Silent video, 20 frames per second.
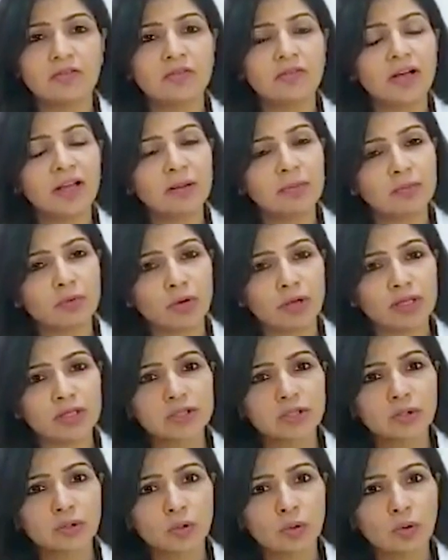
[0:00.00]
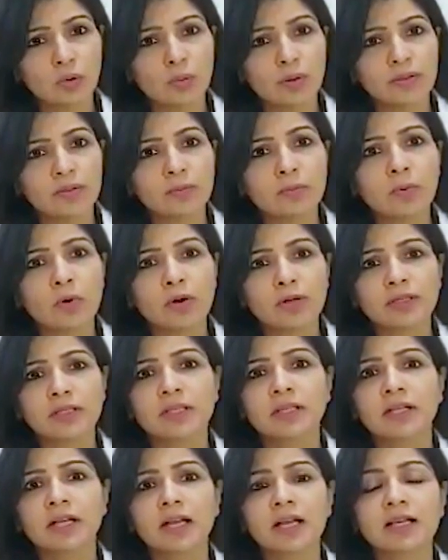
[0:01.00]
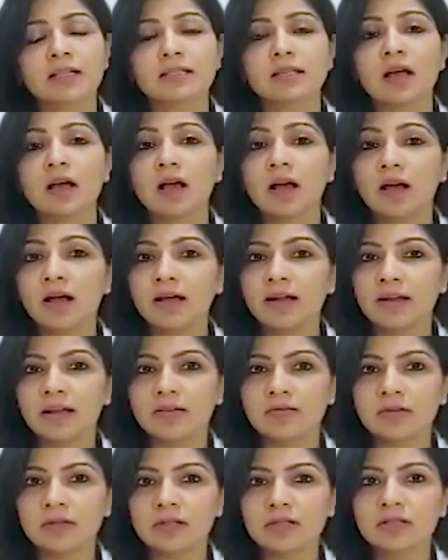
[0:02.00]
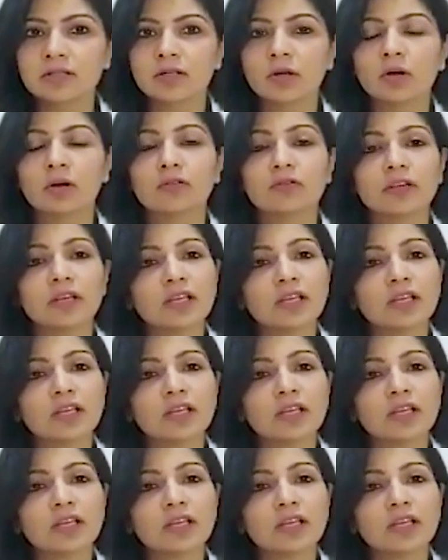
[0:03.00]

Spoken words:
Fibroids grow when the body has high levels of